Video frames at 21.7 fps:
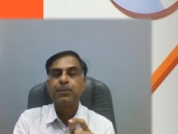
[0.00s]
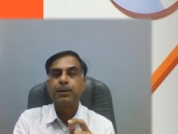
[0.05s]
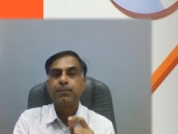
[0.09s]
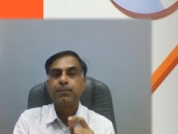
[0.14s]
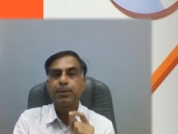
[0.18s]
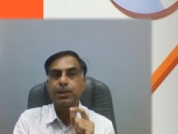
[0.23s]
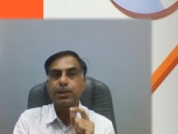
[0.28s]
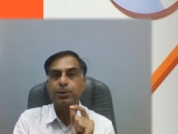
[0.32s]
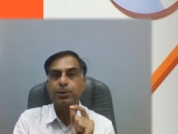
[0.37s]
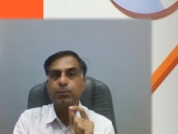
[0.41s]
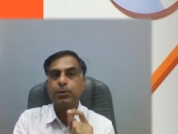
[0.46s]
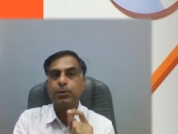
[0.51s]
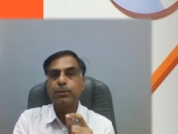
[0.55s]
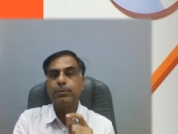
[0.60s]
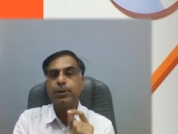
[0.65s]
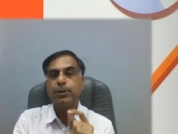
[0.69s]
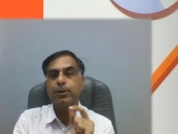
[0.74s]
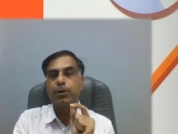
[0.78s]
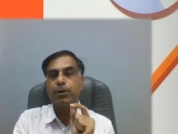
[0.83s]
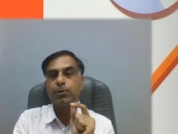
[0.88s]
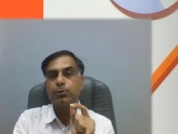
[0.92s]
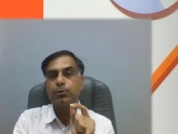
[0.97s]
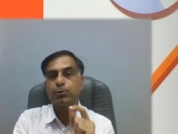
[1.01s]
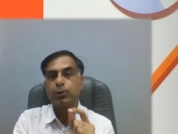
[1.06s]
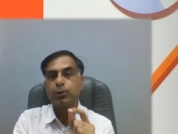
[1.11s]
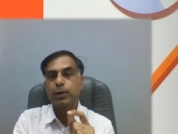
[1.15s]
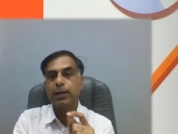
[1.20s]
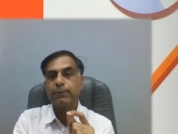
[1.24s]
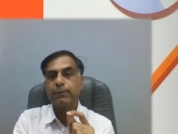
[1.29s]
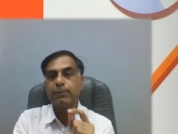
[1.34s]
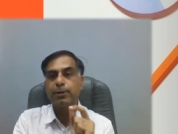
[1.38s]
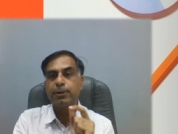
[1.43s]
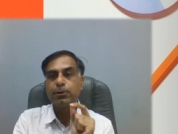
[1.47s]
but you will be also
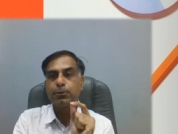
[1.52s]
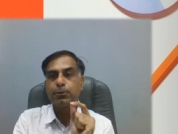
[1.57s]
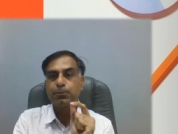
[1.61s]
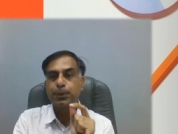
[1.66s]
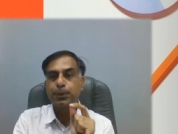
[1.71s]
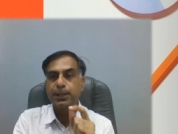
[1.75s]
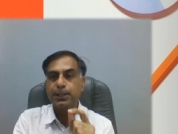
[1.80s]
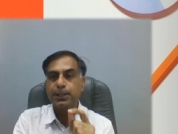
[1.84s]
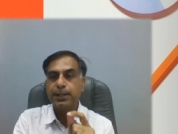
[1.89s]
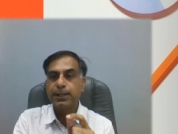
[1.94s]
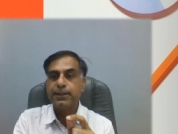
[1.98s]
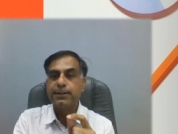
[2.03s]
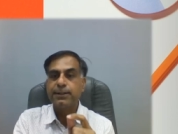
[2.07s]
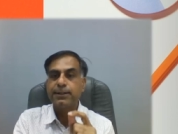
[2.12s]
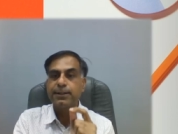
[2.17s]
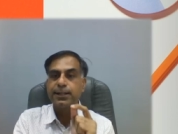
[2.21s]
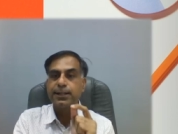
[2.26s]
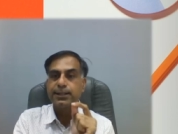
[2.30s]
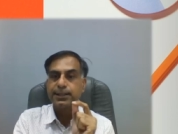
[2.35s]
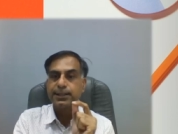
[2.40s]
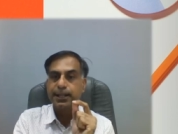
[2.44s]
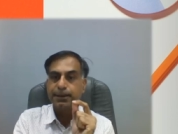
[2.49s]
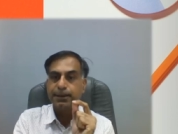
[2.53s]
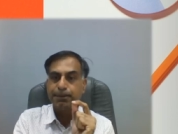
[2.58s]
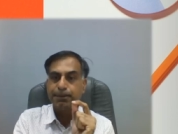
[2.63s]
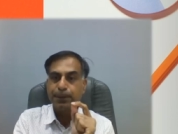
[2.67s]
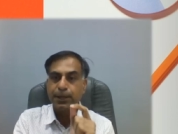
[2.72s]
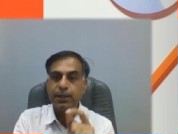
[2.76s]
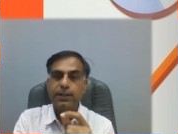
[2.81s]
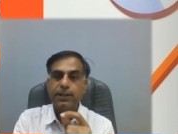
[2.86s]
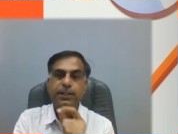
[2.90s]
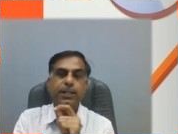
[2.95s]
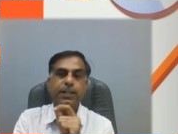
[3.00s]
liable to pay the interest and
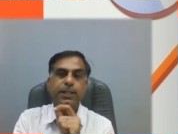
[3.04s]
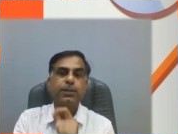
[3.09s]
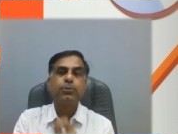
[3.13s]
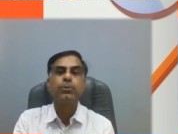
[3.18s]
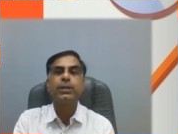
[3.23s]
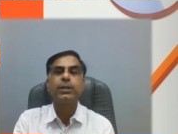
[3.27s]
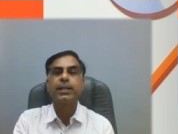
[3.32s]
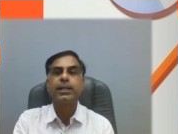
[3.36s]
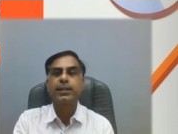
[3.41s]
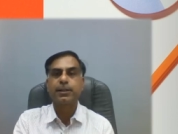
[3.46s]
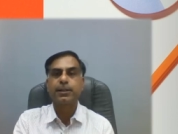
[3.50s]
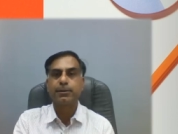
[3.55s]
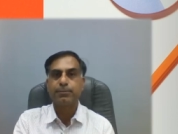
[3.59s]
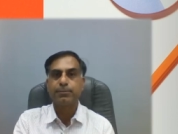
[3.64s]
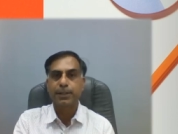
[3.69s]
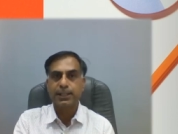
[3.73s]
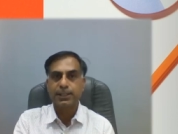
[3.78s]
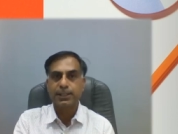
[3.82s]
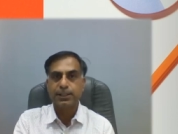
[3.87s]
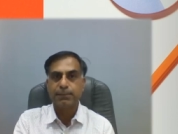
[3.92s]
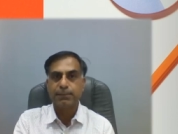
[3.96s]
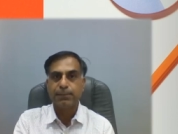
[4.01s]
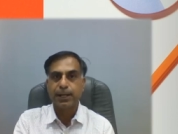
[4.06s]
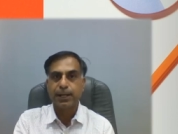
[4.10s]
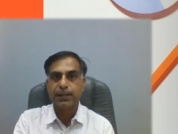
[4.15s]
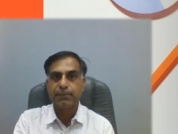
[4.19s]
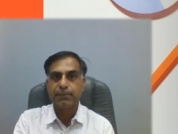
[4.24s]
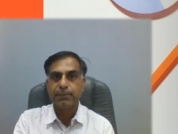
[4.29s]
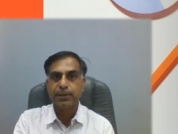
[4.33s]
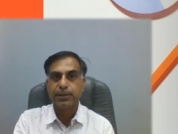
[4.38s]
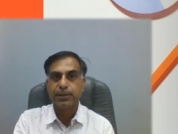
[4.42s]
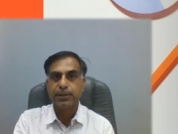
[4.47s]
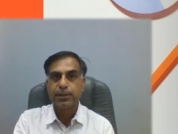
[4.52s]
penalty to the income tax
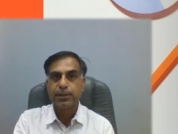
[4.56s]
department.